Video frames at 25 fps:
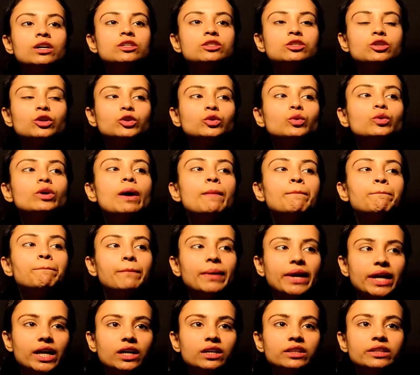So to
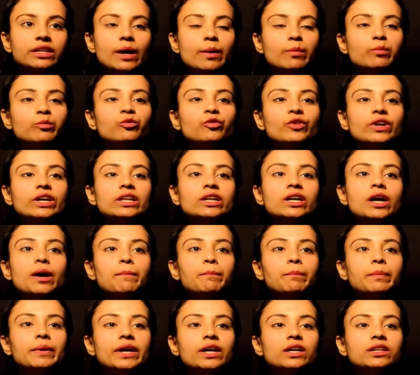compare them, we'll
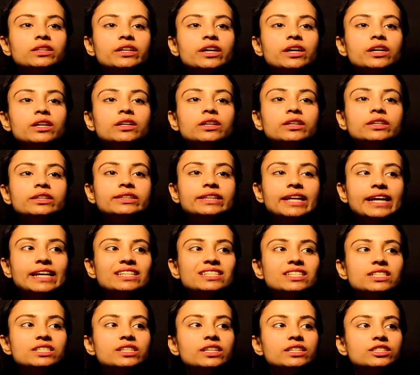compare their
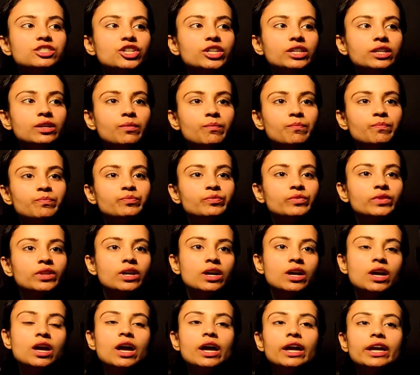tens digit.
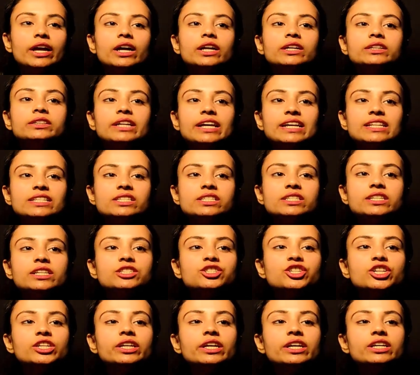Here tens
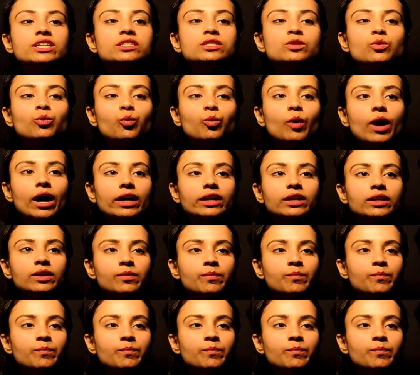digit is 1